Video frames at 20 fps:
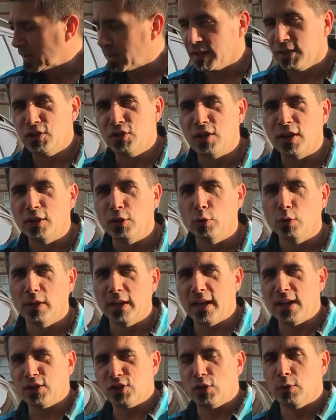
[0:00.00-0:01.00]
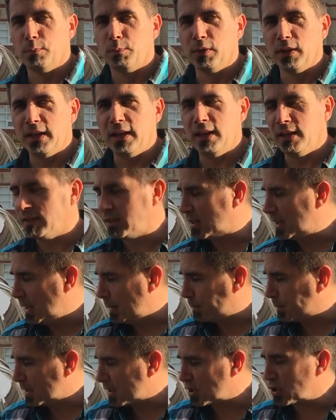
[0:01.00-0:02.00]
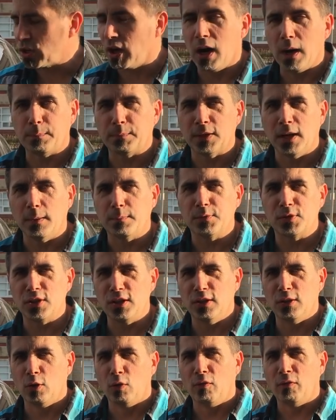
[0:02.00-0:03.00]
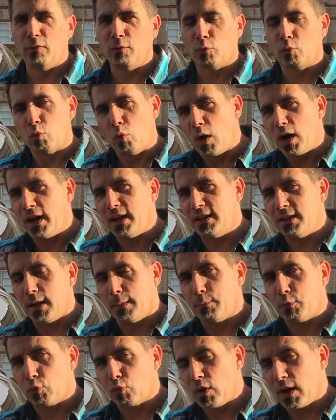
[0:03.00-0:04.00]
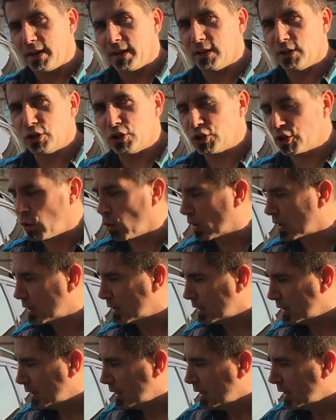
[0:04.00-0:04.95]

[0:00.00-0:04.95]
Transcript: continually as you bleed, keep this topped up so you don't wind up running short.